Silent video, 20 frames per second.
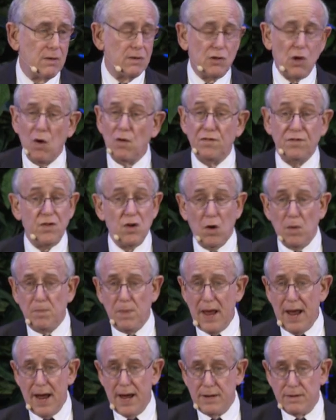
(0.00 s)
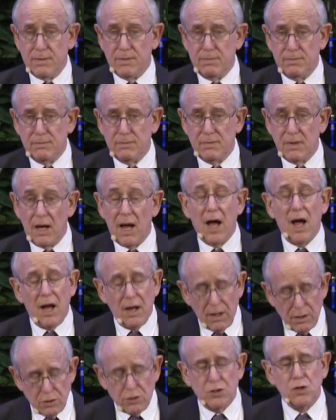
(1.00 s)
Don't feel bad.
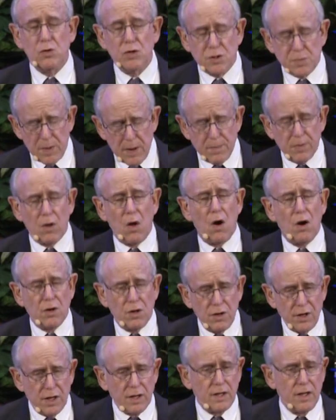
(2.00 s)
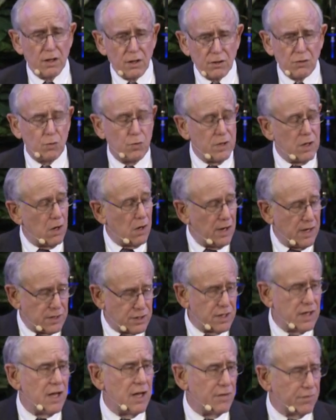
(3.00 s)
Jewish people are good at guilt. We are,
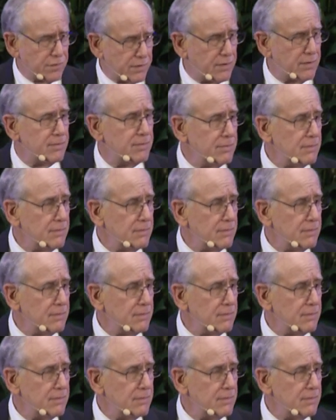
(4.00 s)
it's a gift.